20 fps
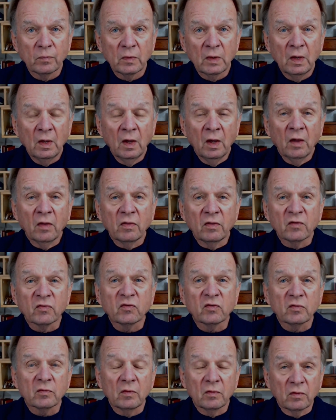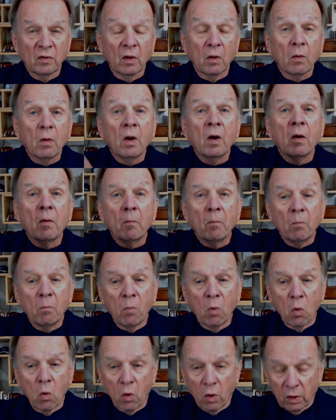the, the
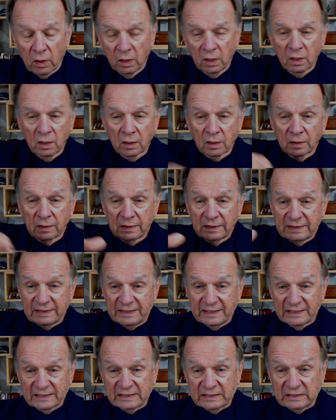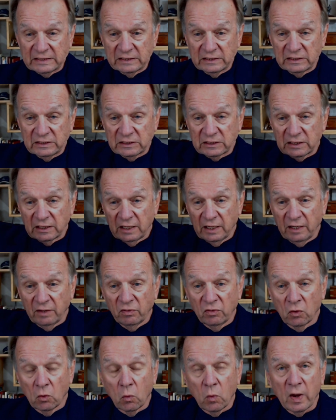more distance in the
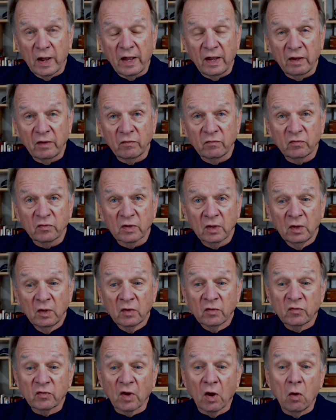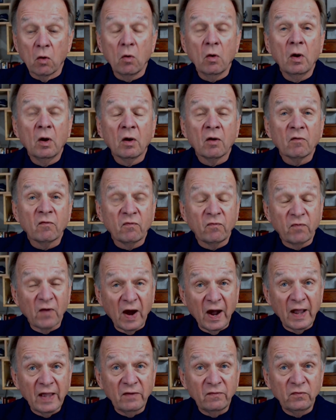waves. So
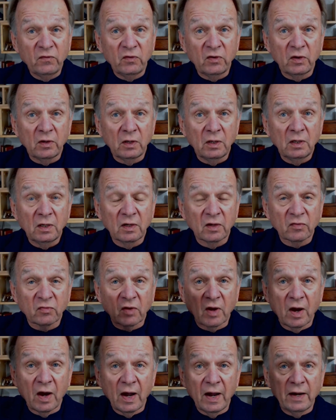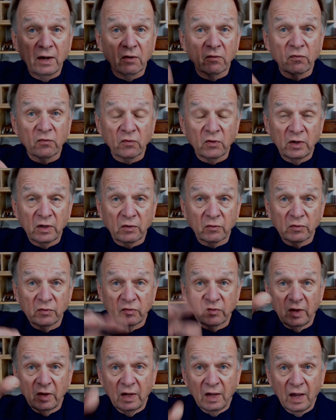five G is a higher frequency,
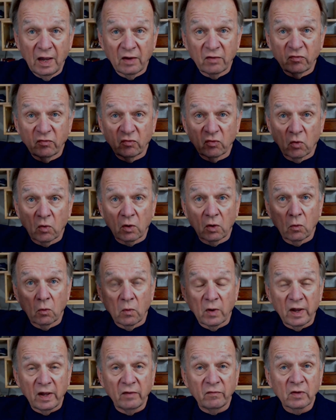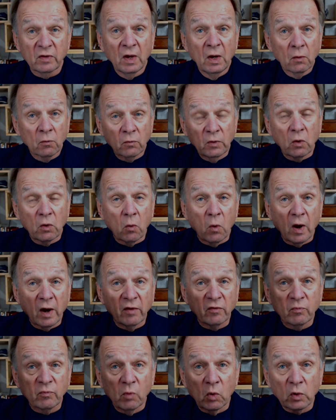has shorter waves, requires
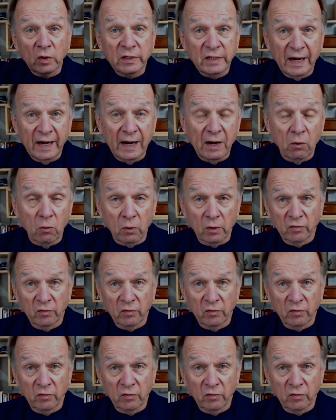more towers,